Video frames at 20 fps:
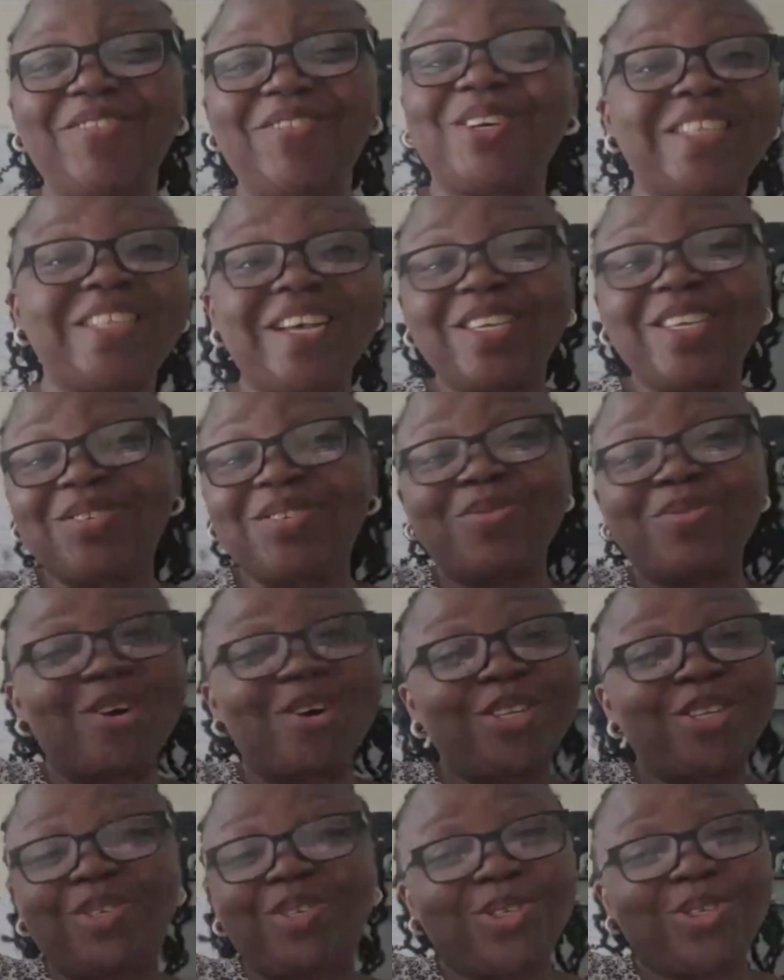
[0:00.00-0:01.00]
because that's
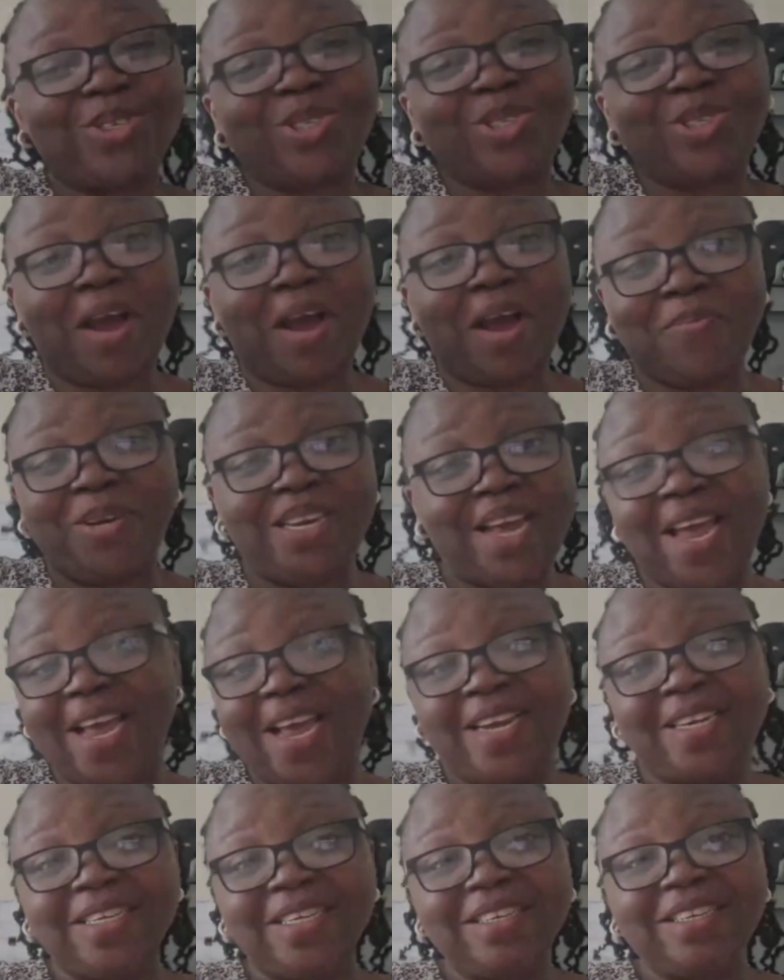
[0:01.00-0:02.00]
what used to happen
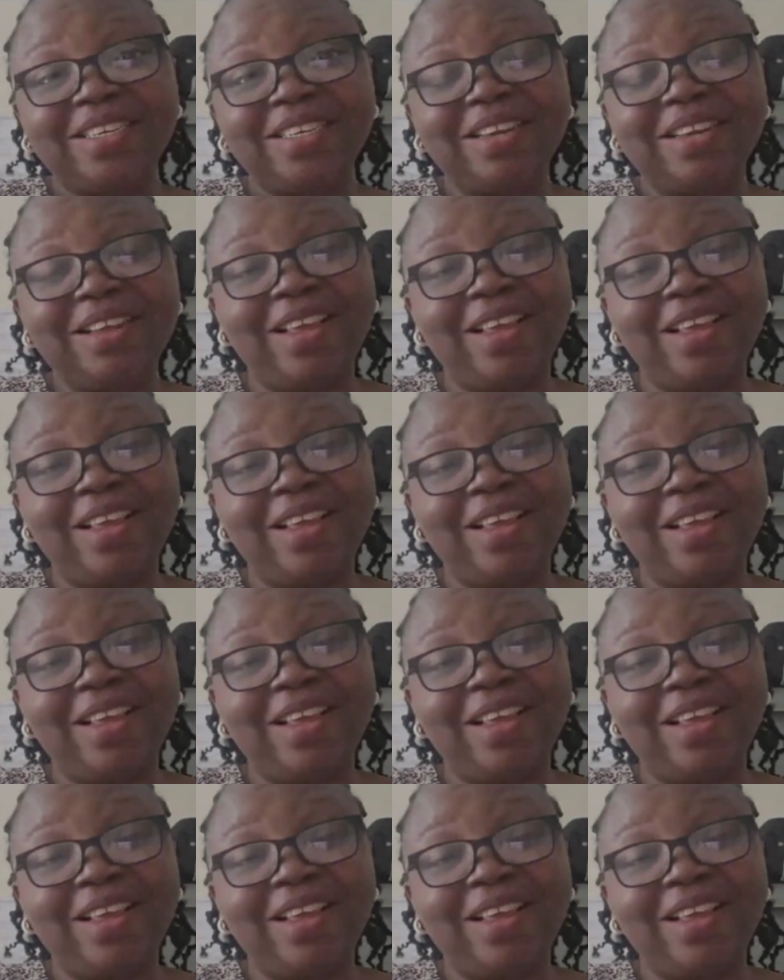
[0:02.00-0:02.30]
then.